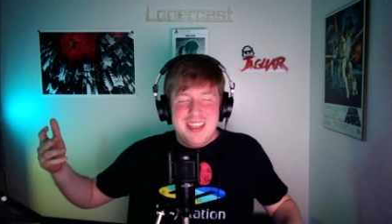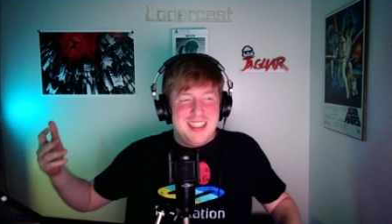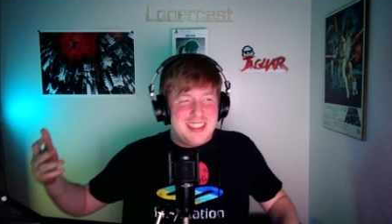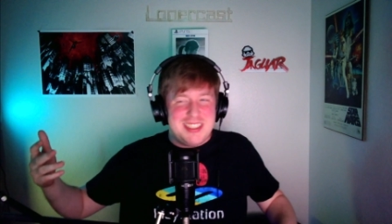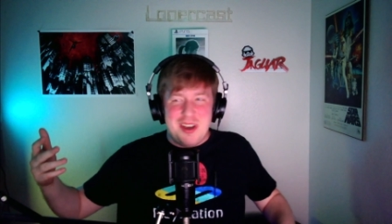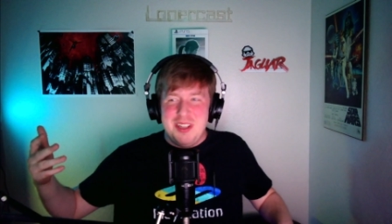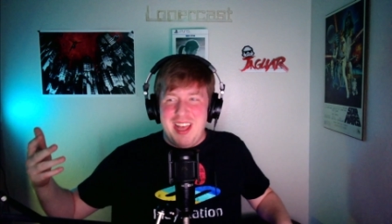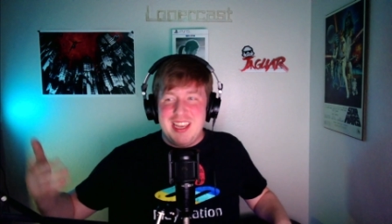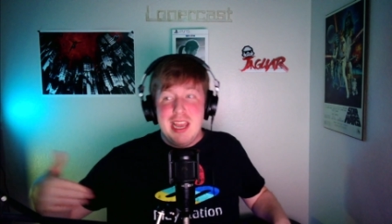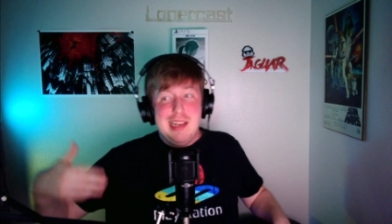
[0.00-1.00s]
so
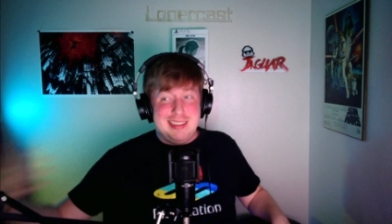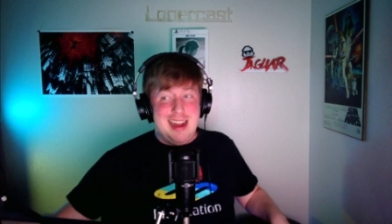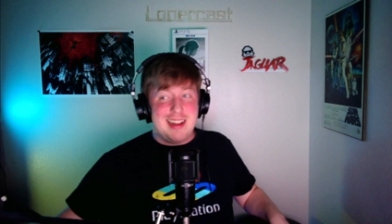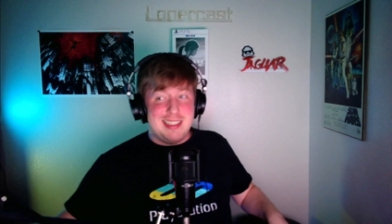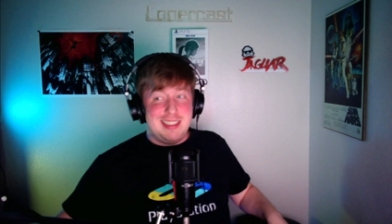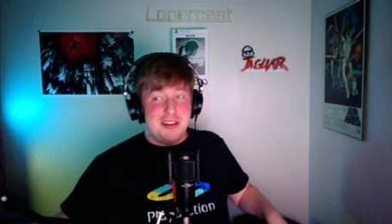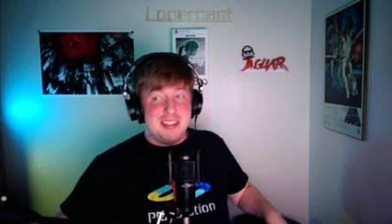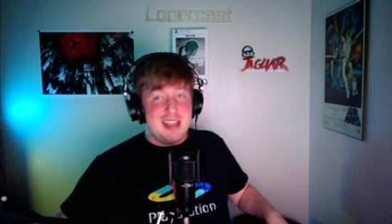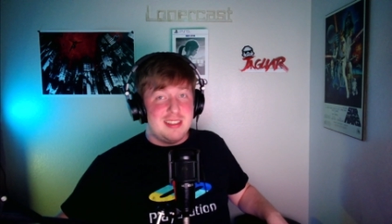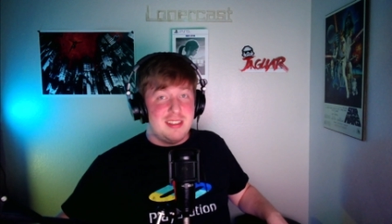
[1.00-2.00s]
like it's not the Series
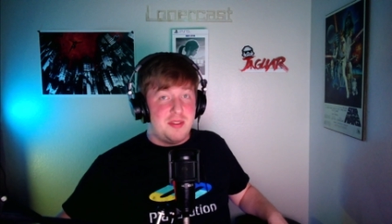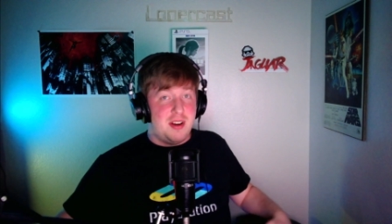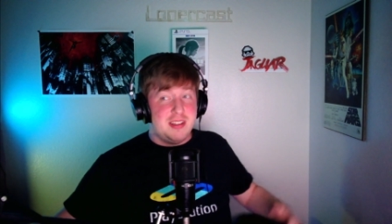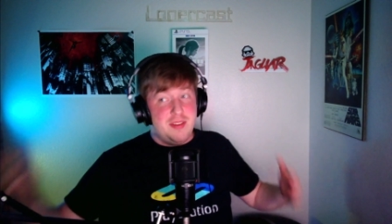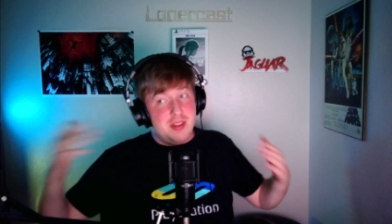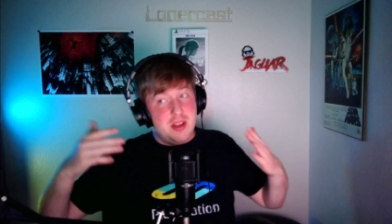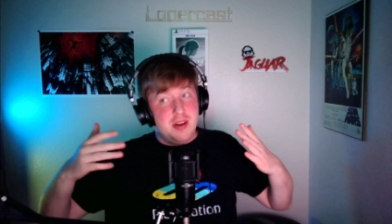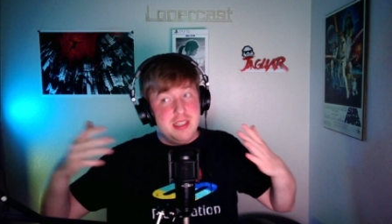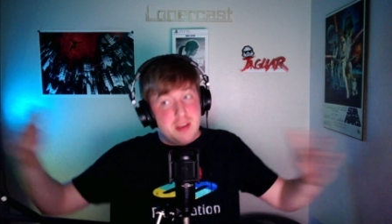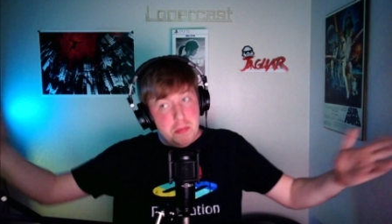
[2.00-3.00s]
S's fault, even though it
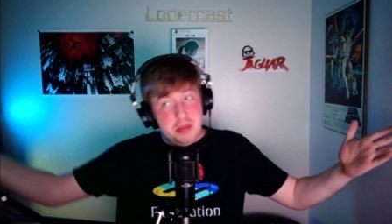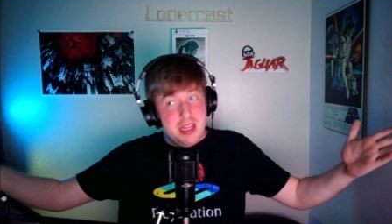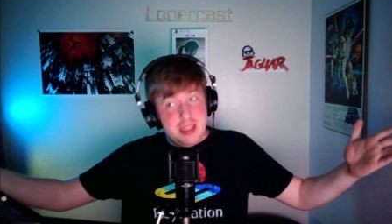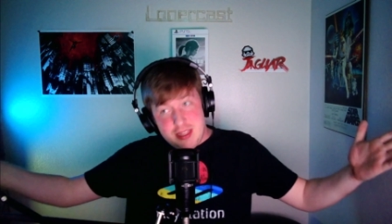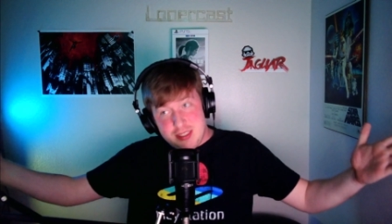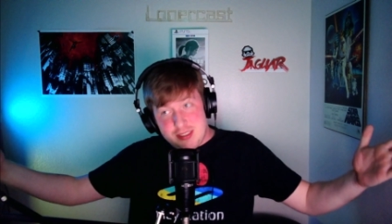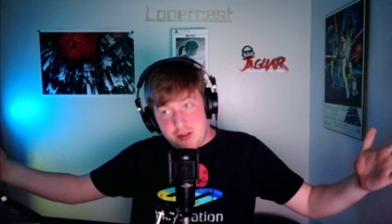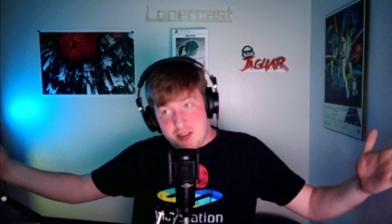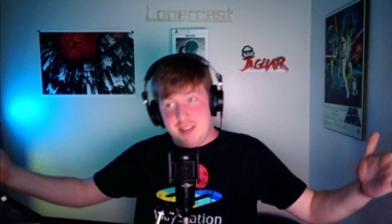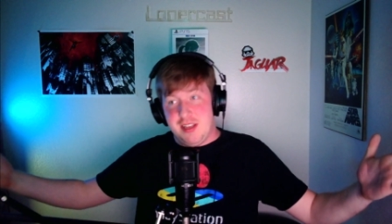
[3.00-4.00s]
is completely the
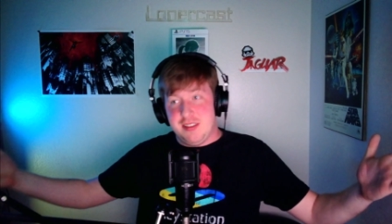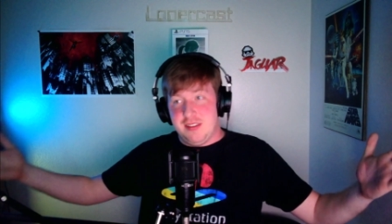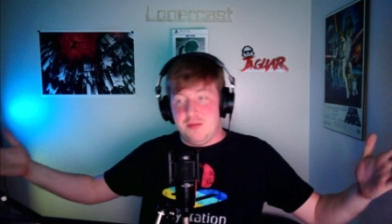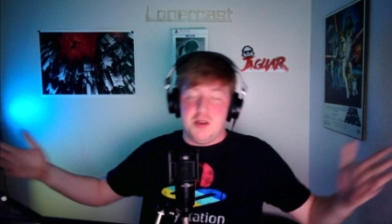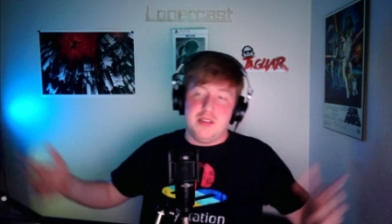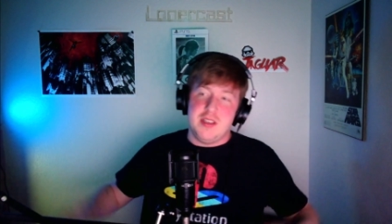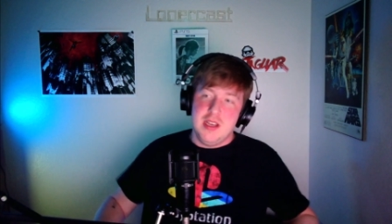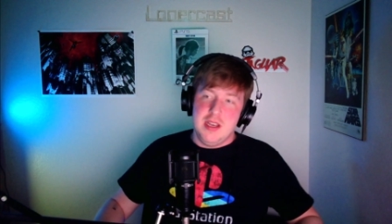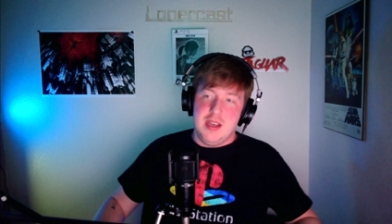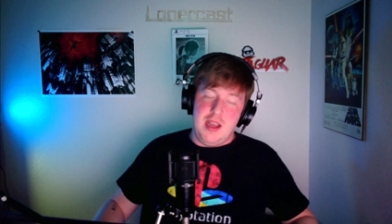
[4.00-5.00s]
Series S's fault.
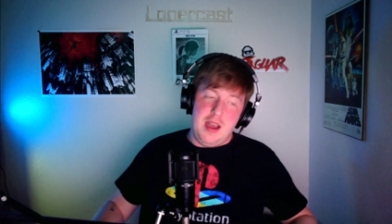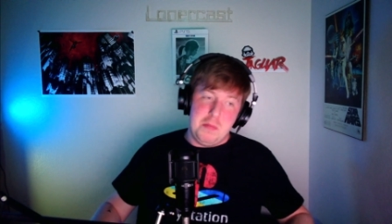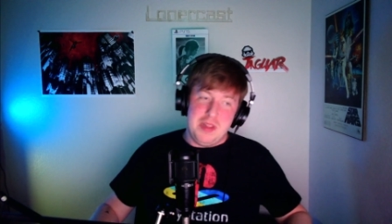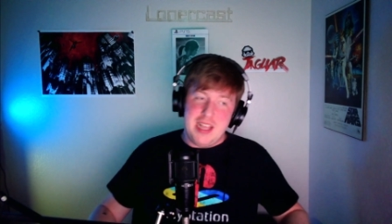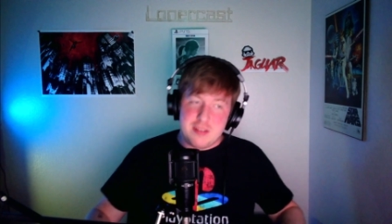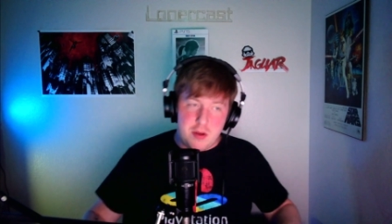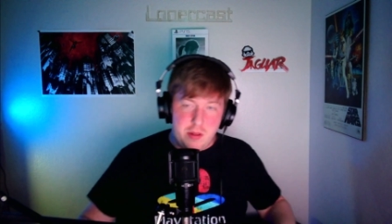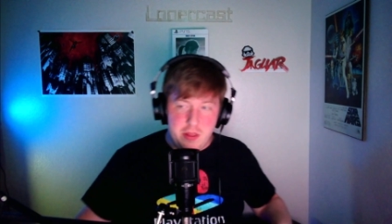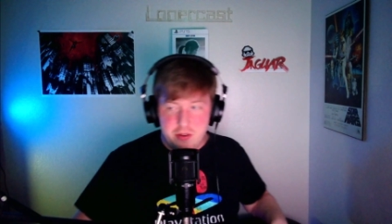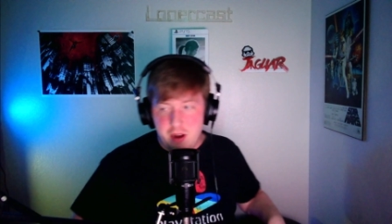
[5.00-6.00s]
Uh, but that's a whole
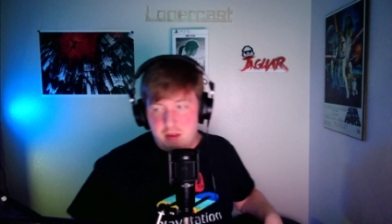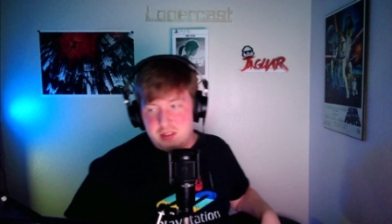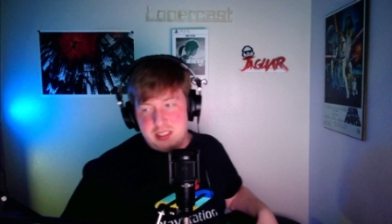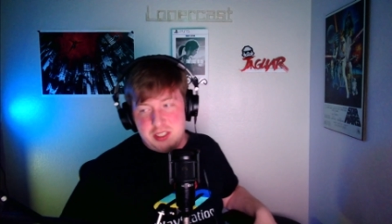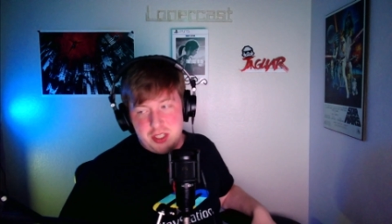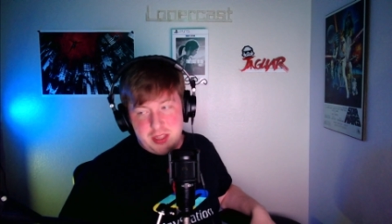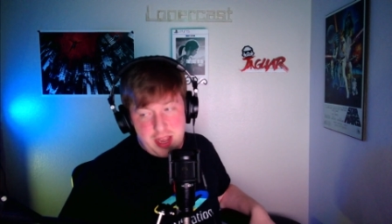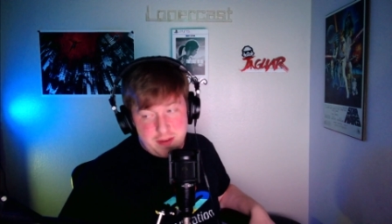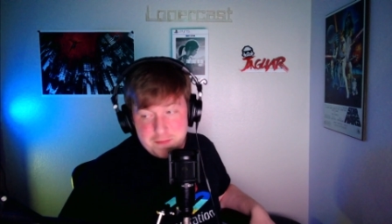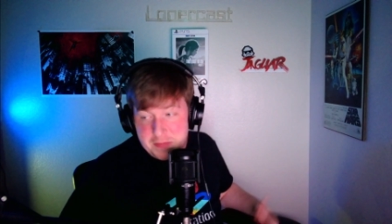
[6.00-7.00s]
other conversation that
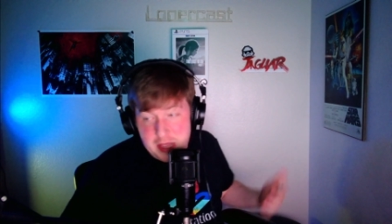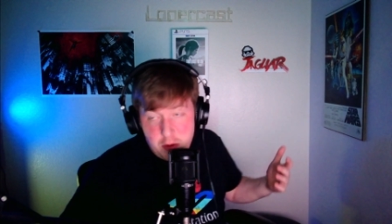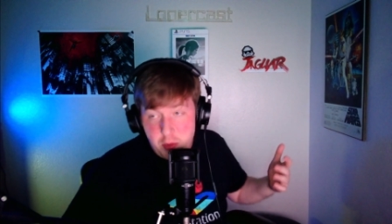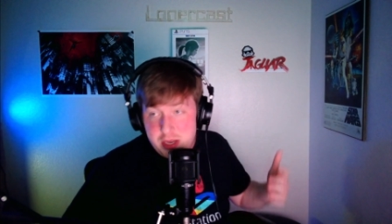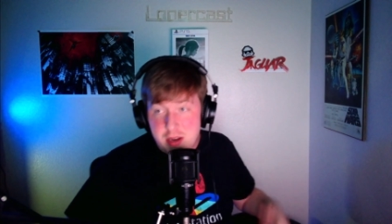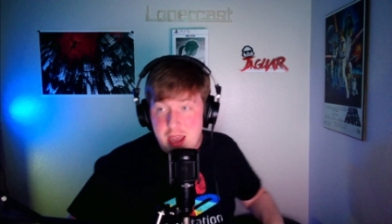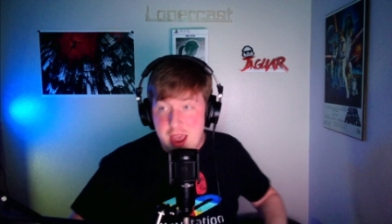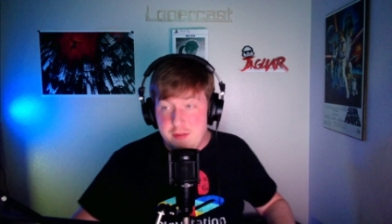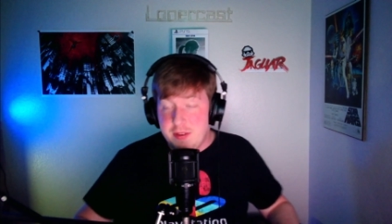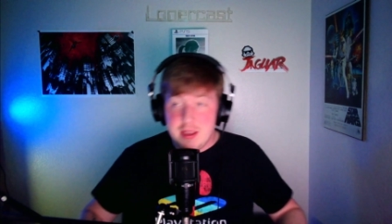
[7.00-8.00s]
we could
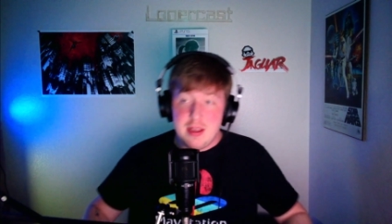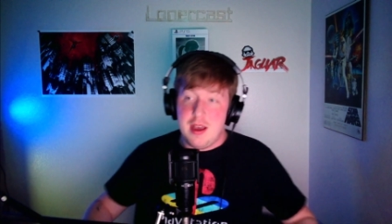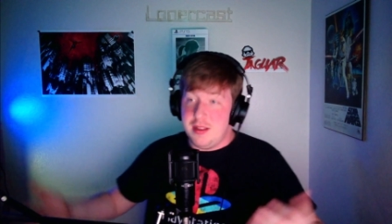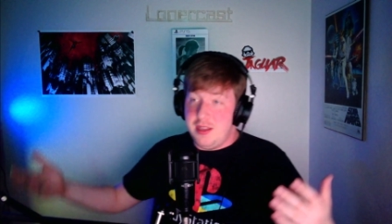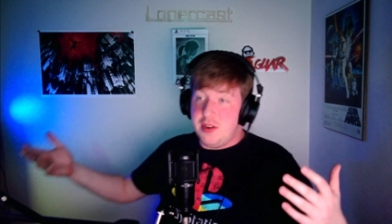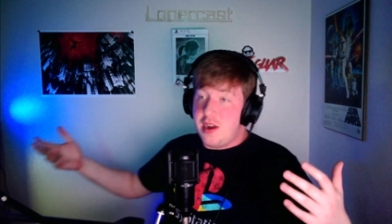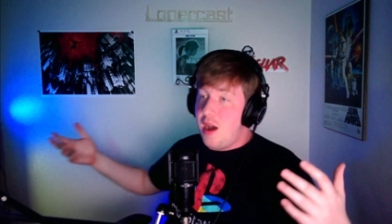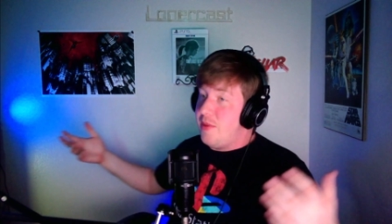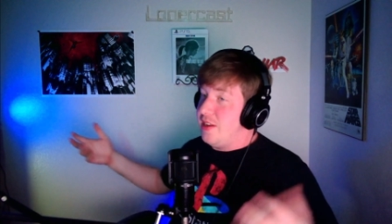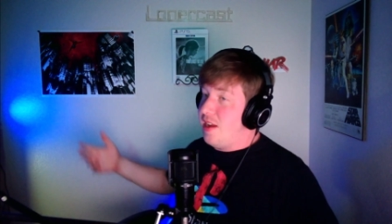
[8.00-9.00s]
have. Uh, leave a
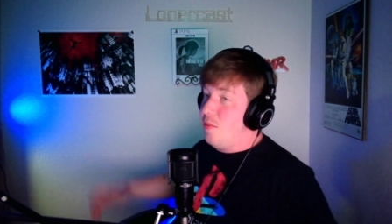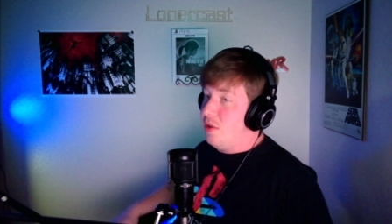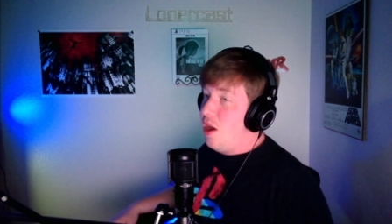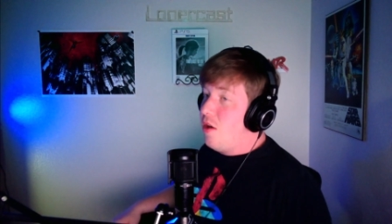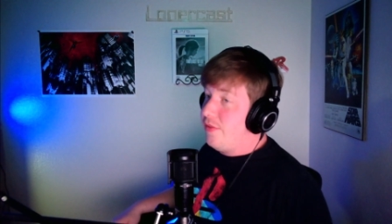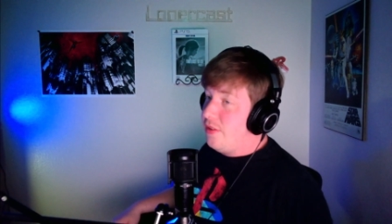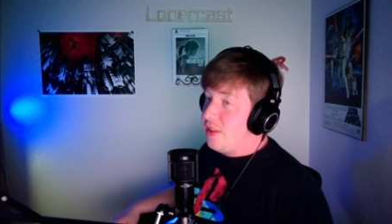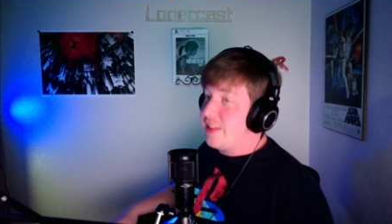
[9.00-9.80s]
comment down below if you think the